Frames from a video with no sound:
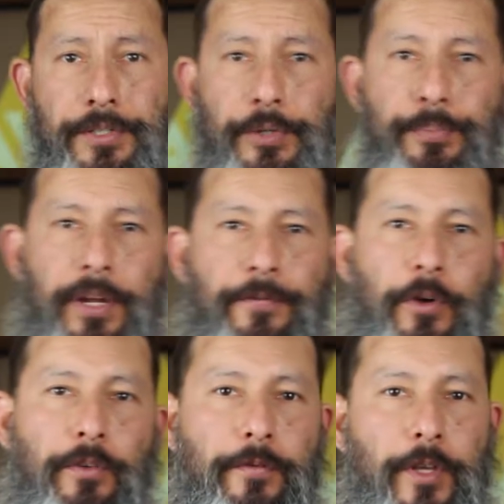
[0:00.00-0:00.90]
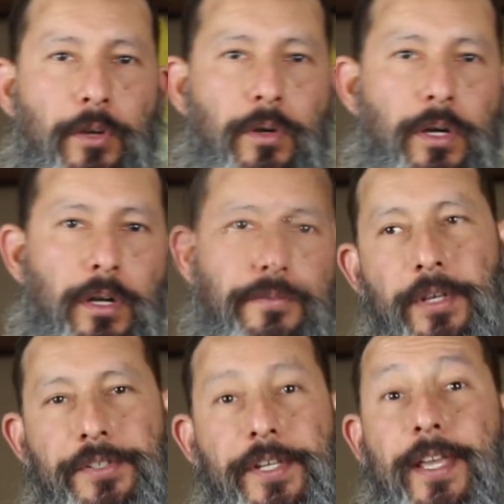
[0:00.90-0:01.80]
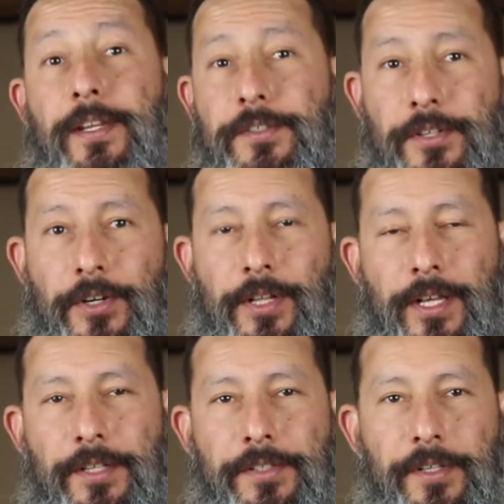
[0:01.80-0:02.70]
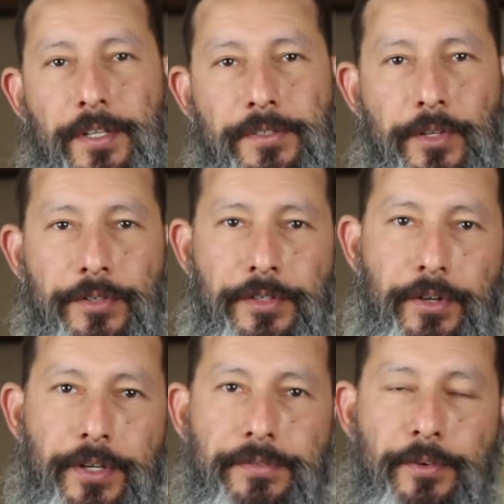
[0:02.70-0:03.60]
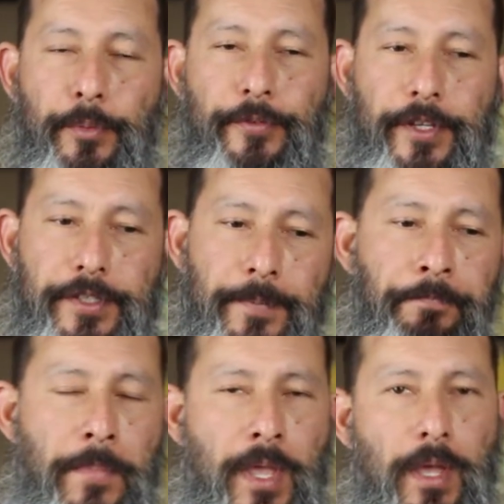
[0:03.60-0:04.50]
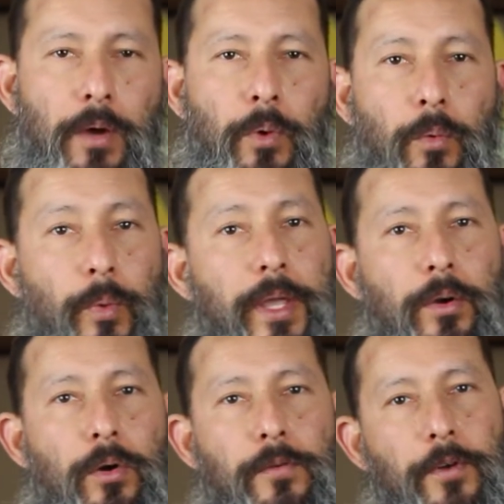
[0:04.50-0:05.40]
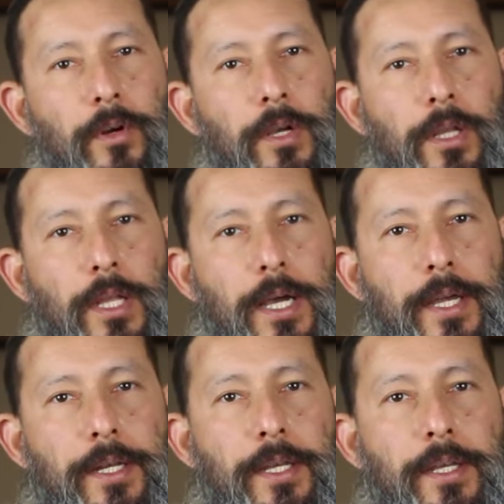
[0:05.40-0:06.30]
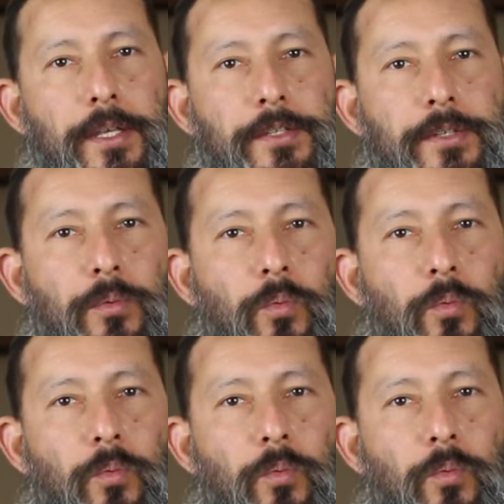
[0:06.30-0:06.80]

So a brief overview of the second install class in the install series from Avixa. What we go over a lot is